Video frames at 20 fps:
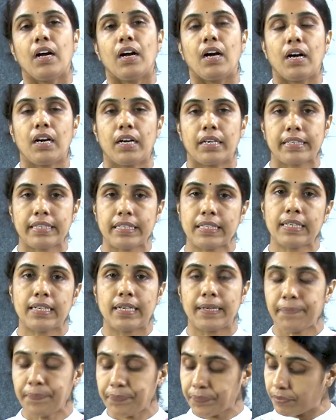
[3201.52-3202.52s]

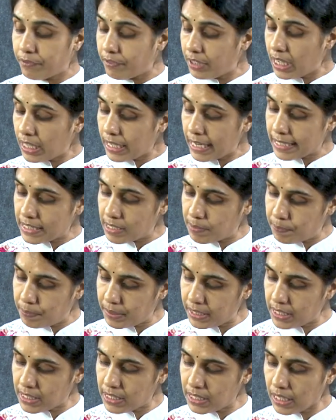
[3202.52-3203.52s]
Here we are
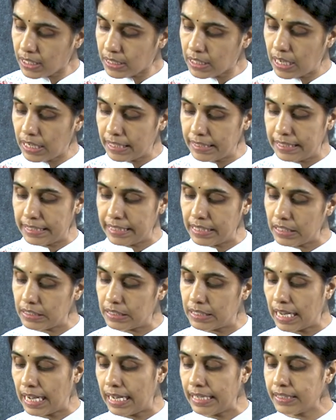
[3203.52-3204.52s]
expressing the idea
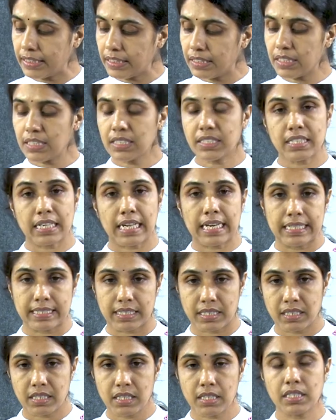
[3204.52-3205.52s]
that
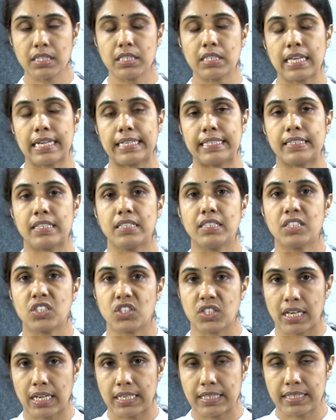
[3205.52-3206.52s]
this sentence
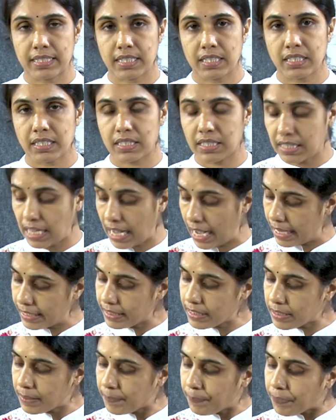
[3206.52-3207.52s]
tells us
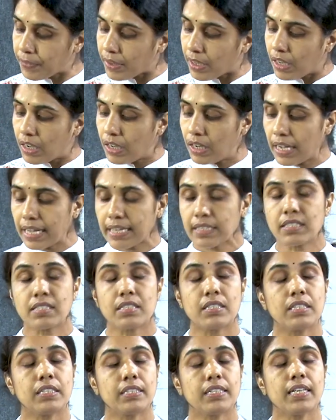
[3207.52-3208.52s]
that a
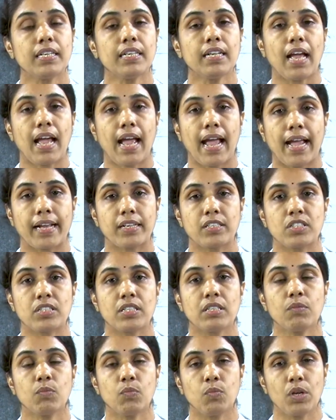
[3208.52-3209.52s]
certain
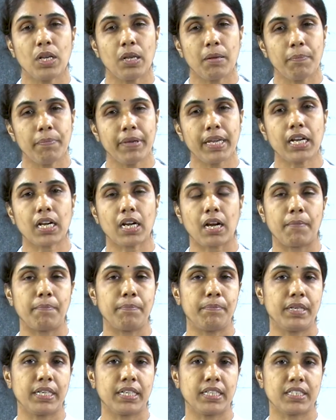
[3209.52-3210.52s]
action will be
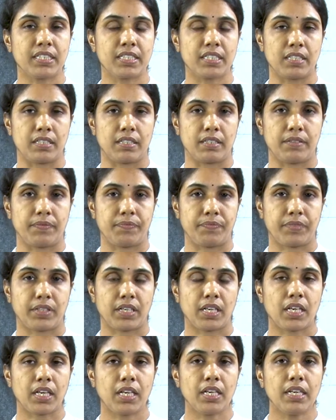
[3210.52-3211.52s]
completed
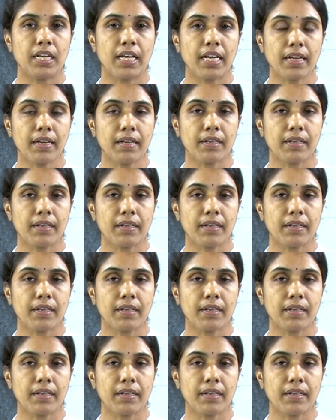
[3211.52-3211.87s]
in a